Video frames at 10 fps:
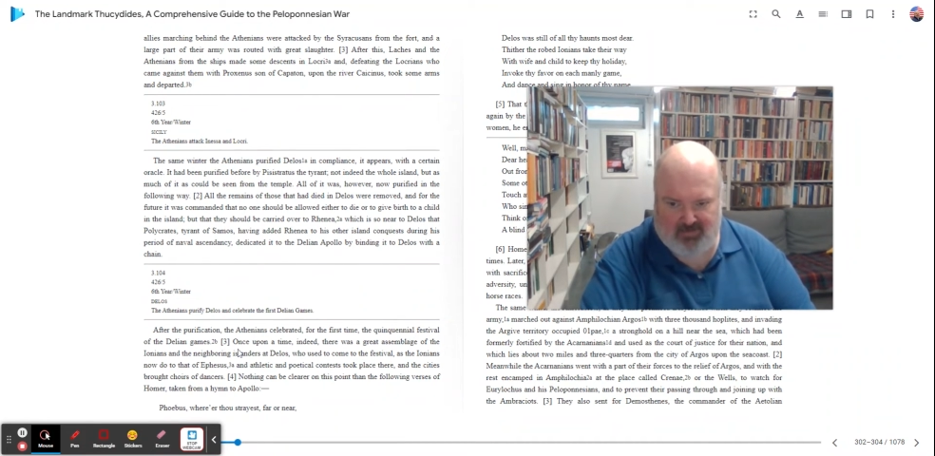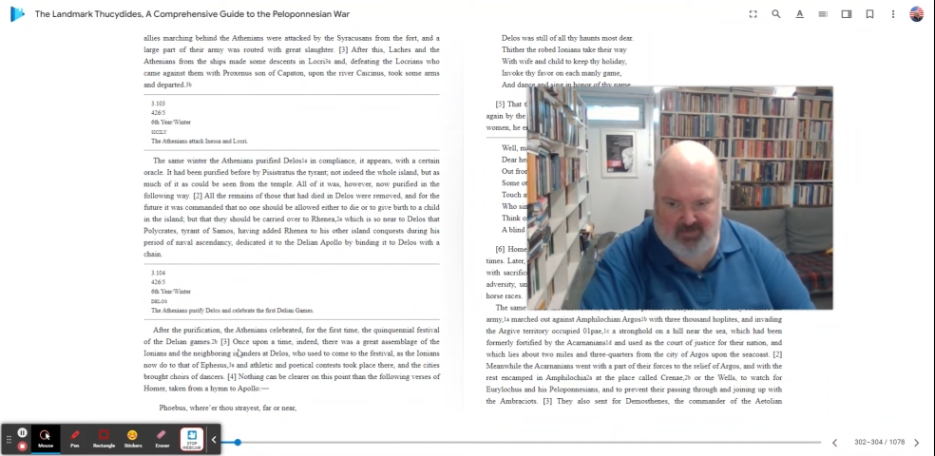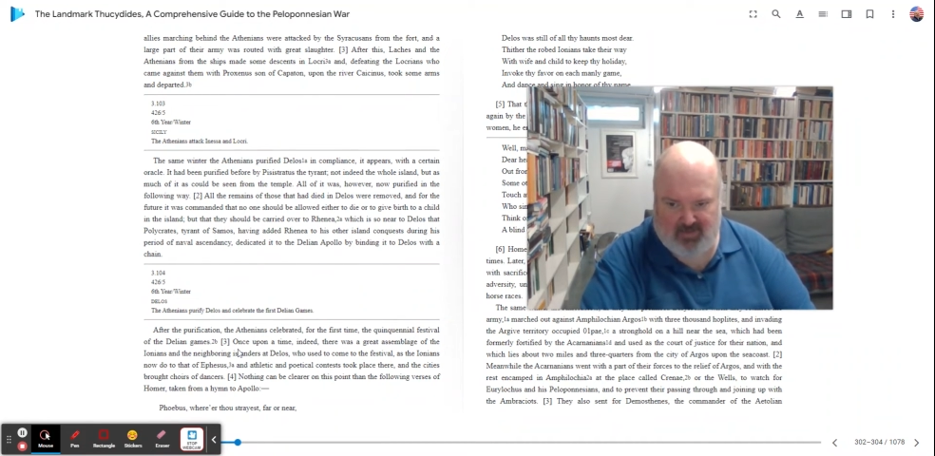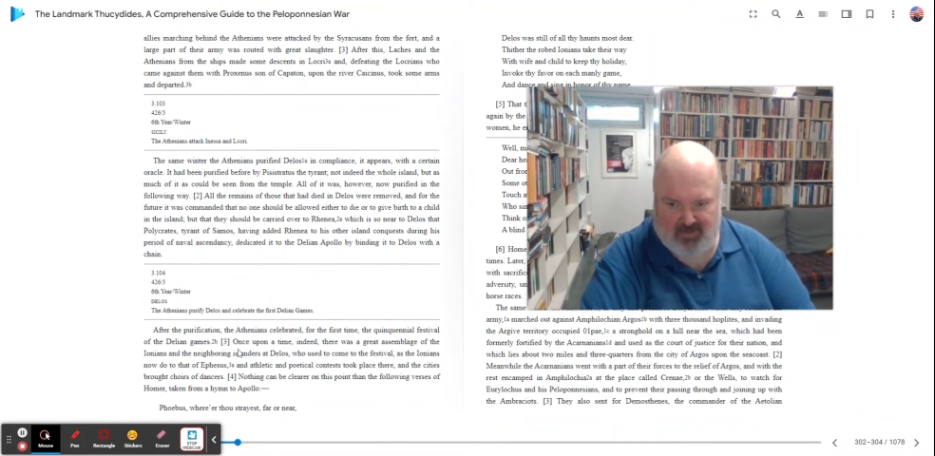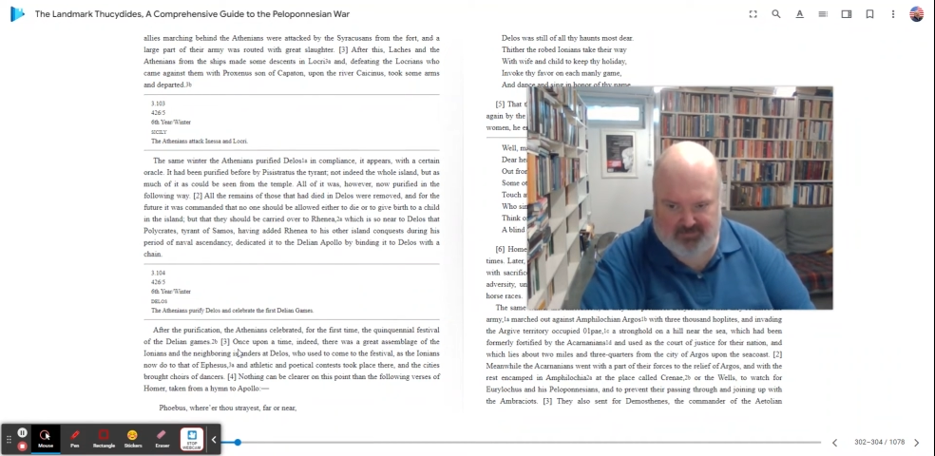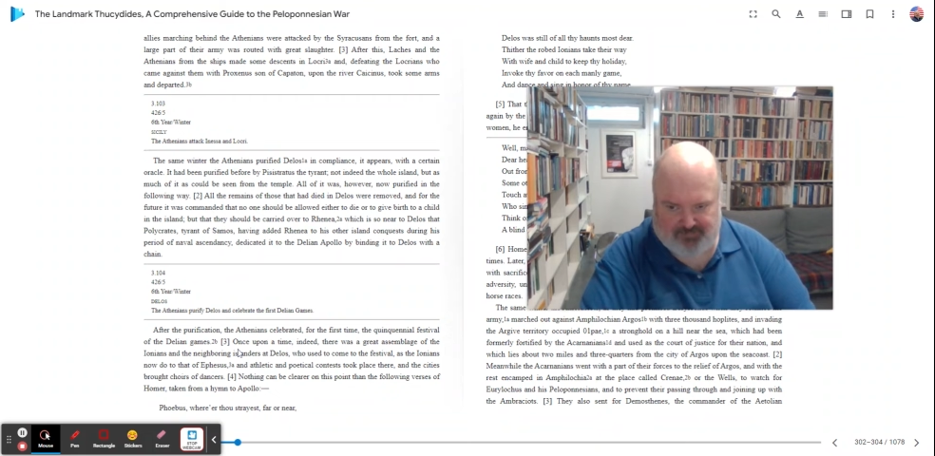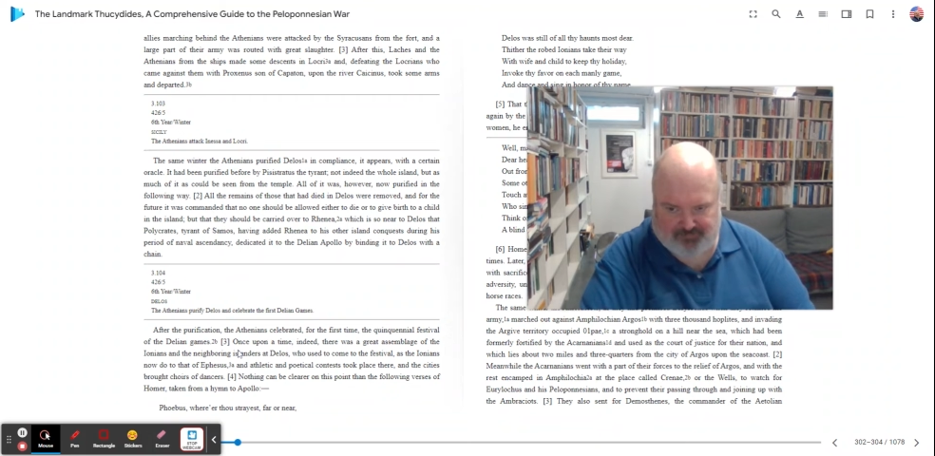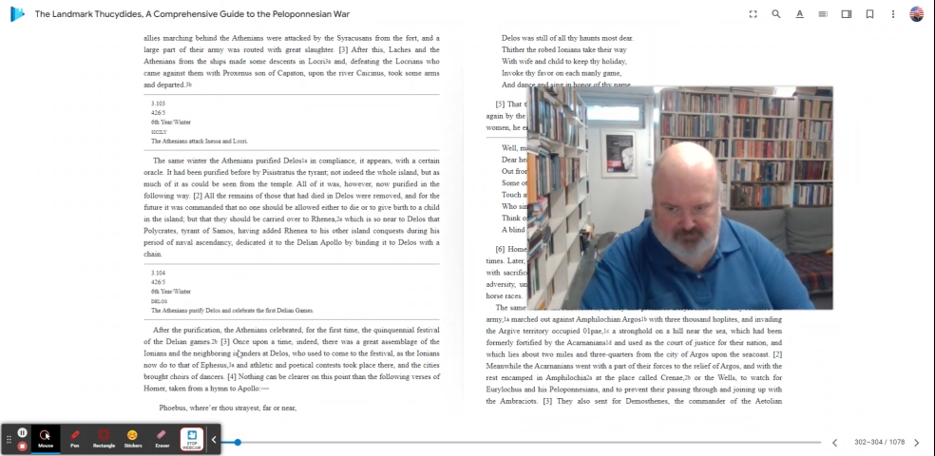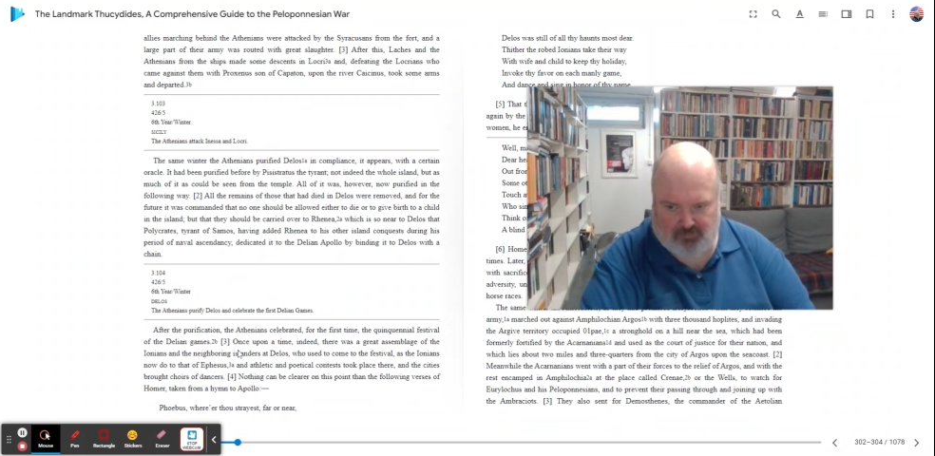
Ion Delos.